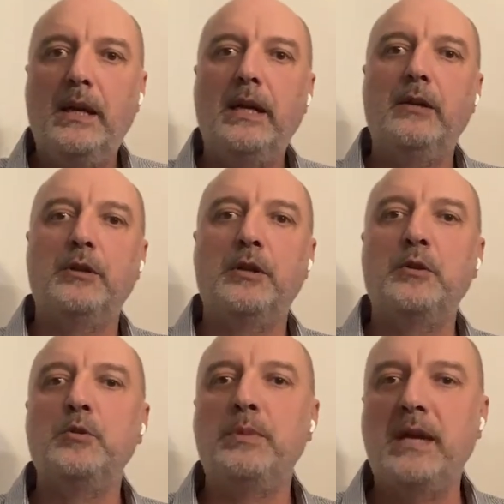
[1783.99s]
in order
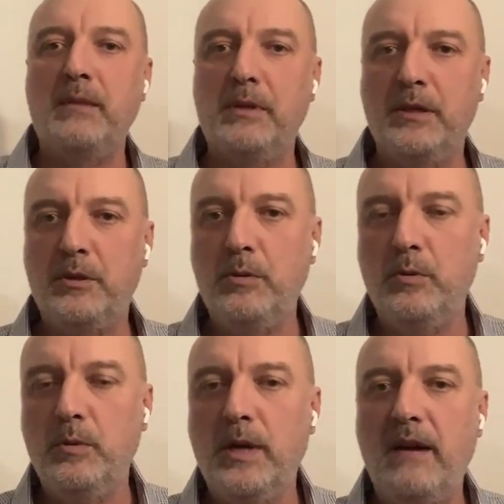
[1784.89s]
to be able
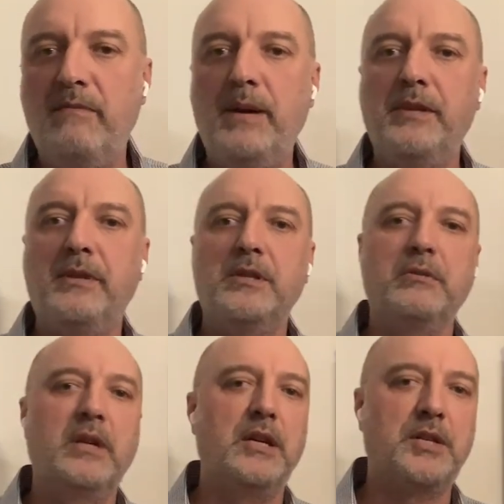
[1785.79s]
to have better
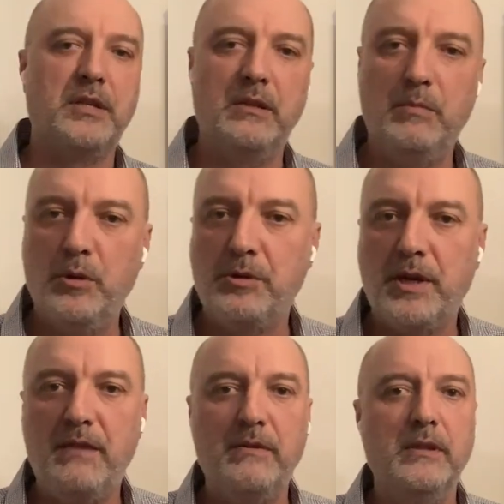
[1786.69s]
education, more
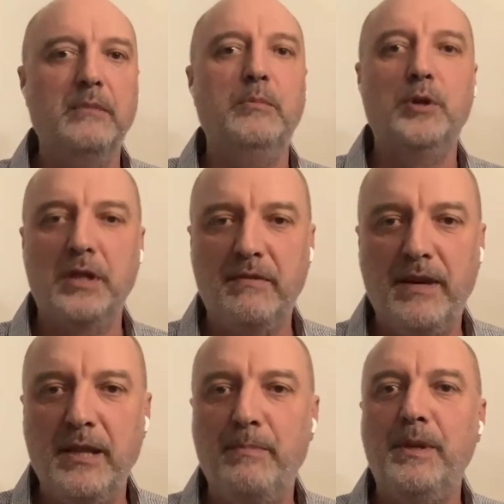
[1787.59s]
travel, more
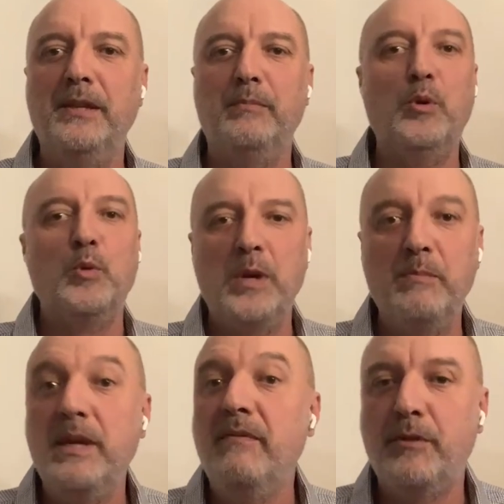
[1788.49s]
development, more
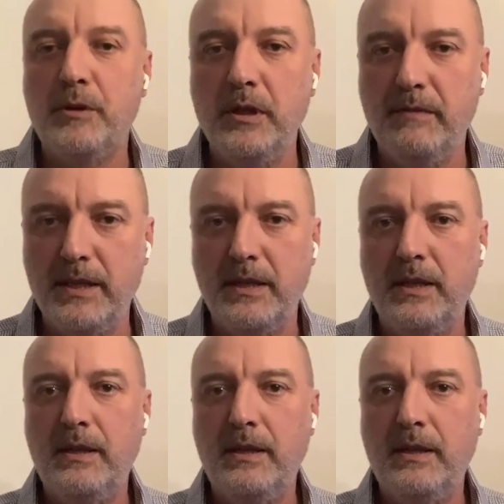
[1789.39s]
well-being for all of us.